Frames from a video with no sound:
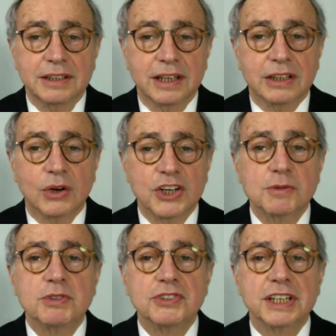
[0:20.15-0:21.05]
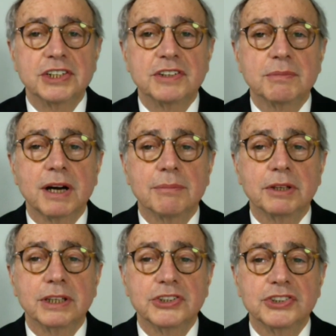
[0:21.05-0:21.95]
a large percentage of the
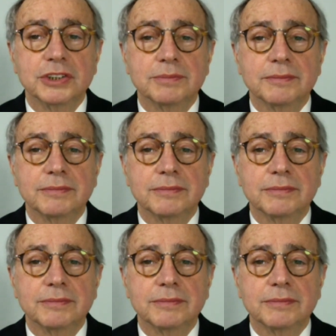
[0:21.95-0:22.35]
population.